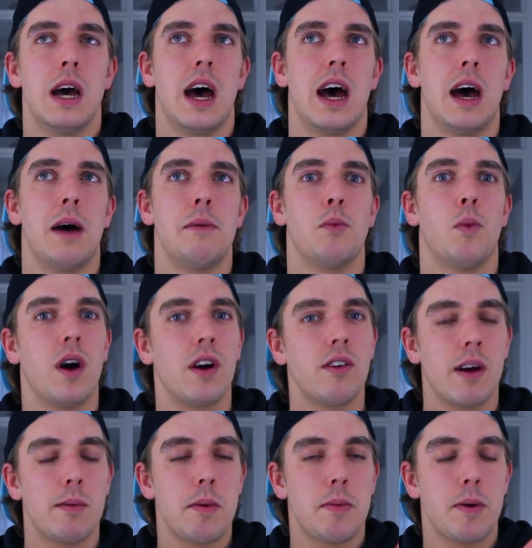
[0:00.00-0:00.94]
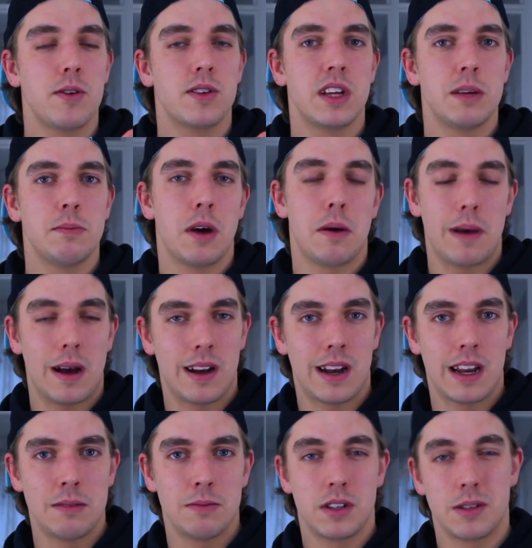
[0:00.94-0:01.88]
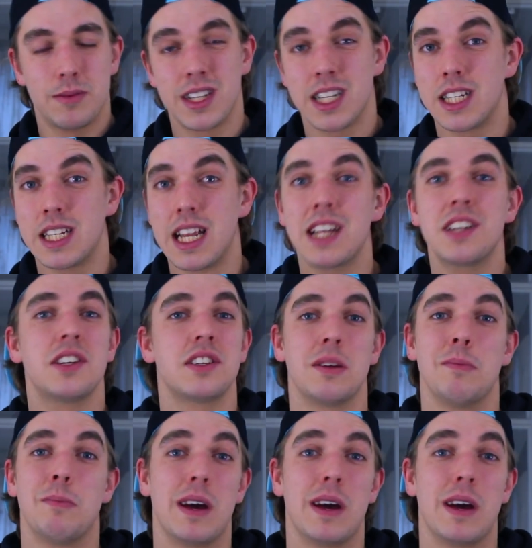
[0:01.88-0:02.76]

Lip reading: 1 gram of protein per pound of lean body mass, that's just a